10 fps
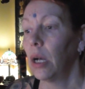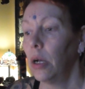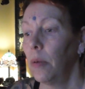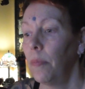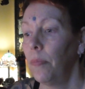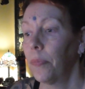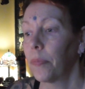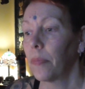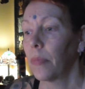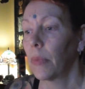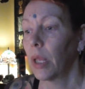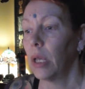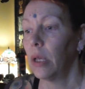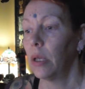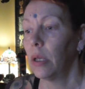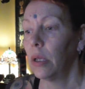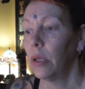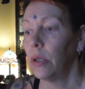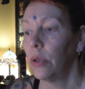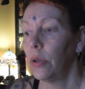Um,
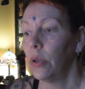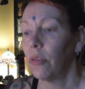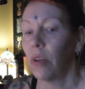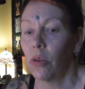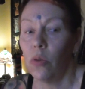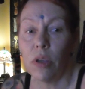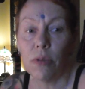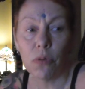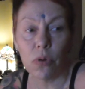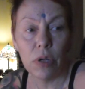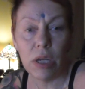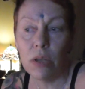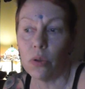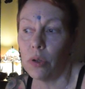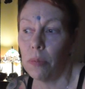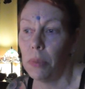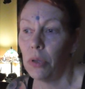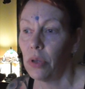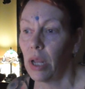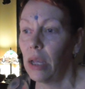it's like looking for a needle in a
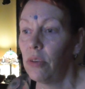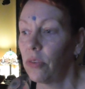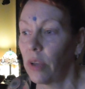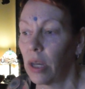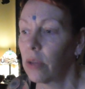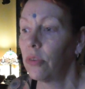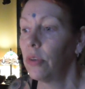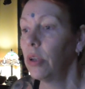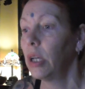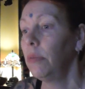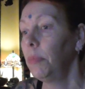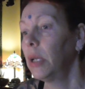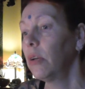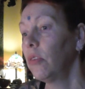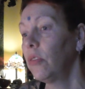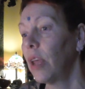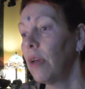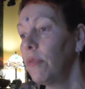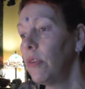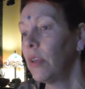million haystacks, you know, because
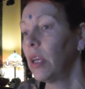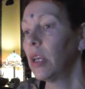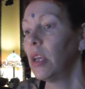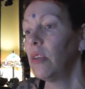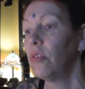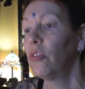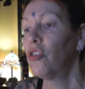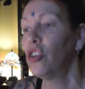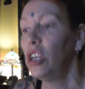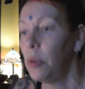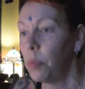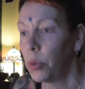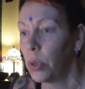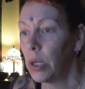everything is cheap